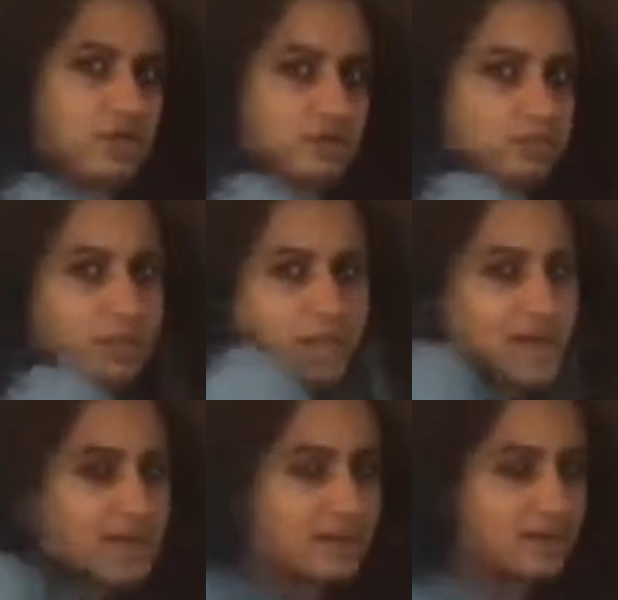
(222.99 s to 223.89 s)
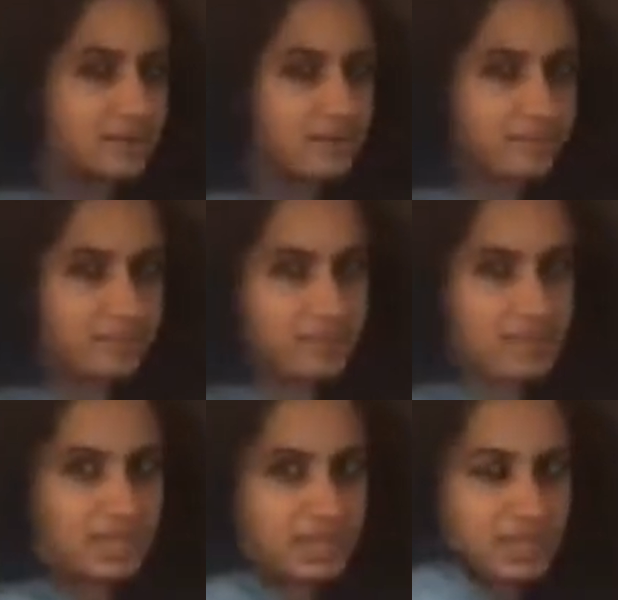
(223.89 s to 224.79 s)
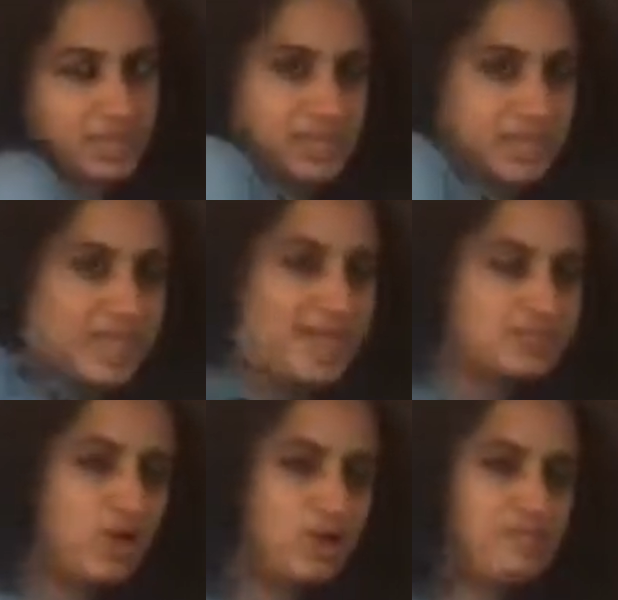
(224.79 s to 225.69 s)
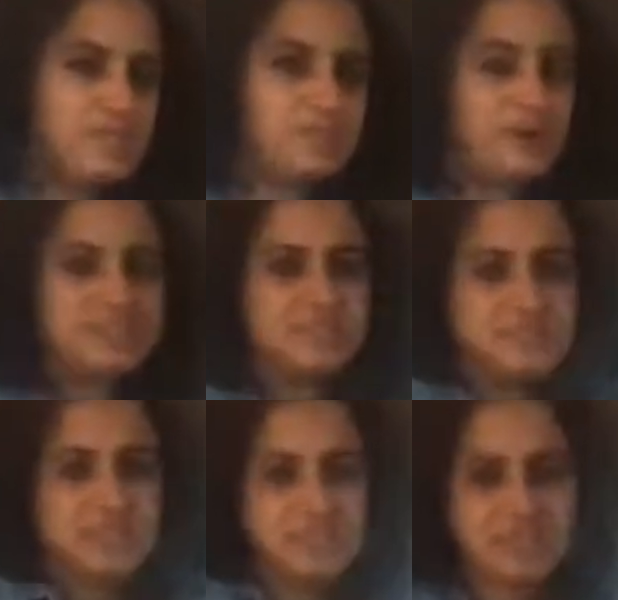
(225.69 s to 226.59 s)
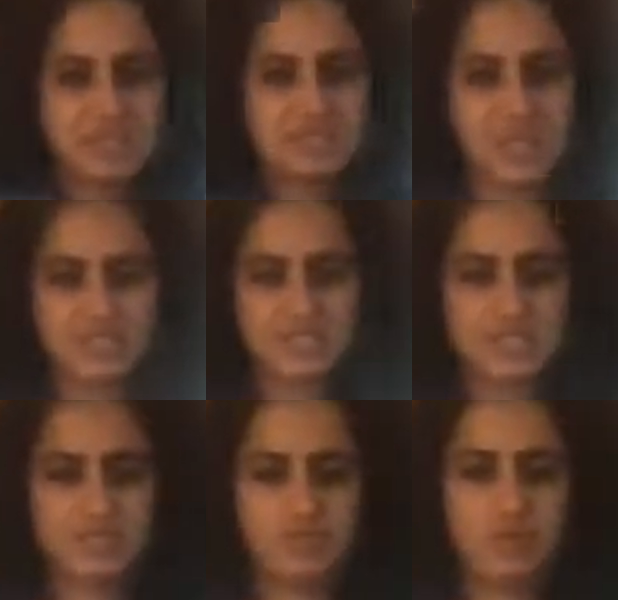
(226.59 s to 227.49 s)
to back. And as often as possible during the day, just bring